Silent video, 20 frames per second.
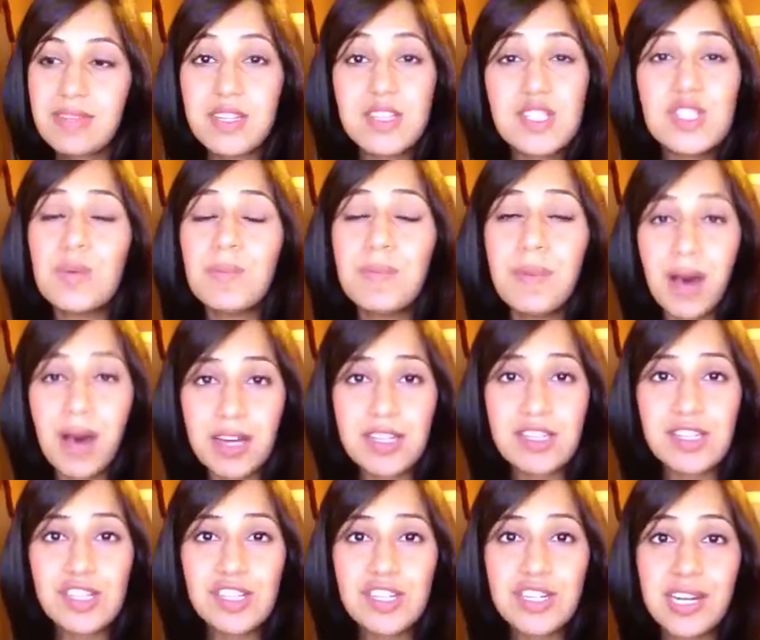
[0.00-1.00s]
So
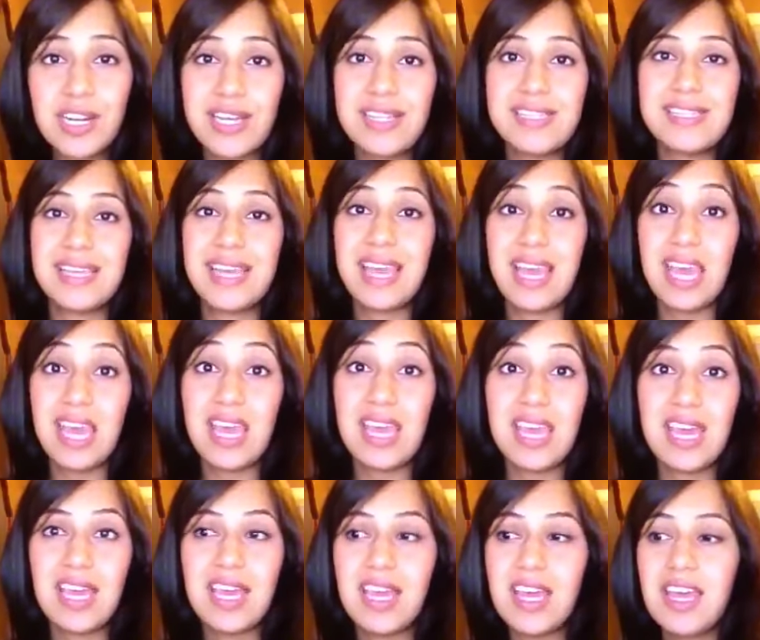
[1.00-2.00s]
posture is
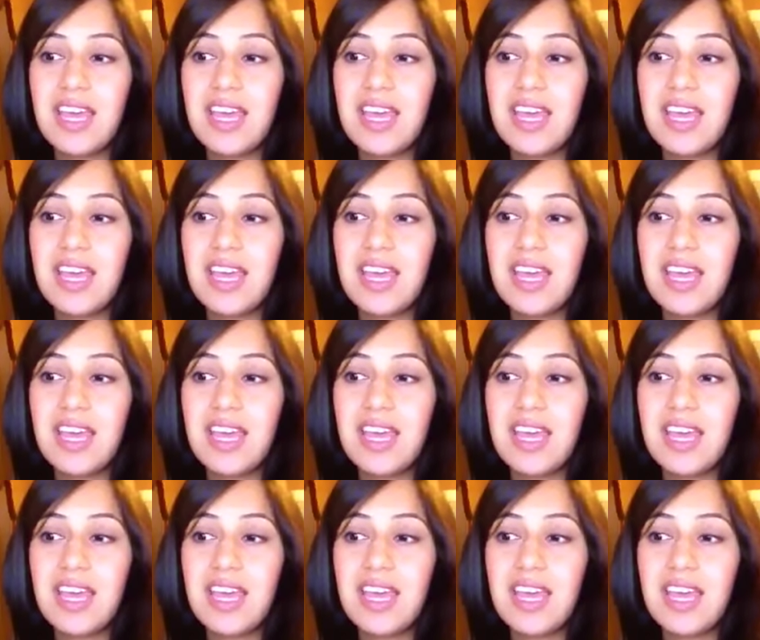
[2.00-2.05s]
key.